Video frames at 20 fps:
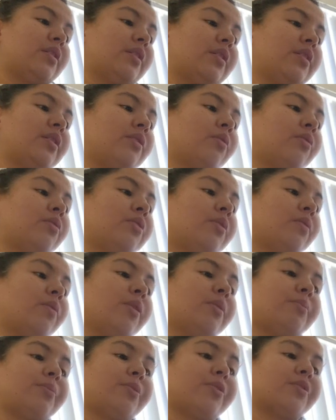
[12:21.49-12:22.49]
and only
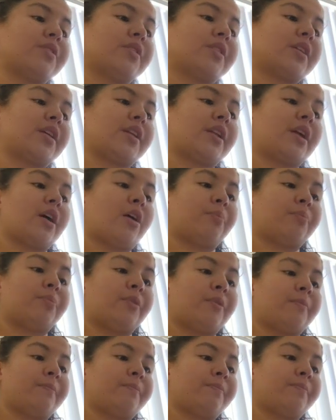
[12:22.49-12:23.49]
one person can help
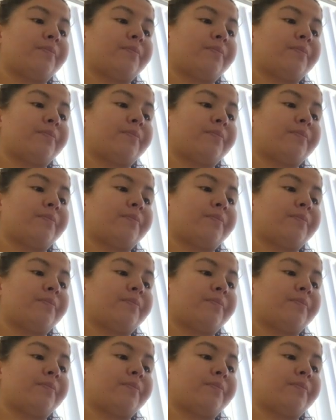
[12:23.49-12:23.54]
them,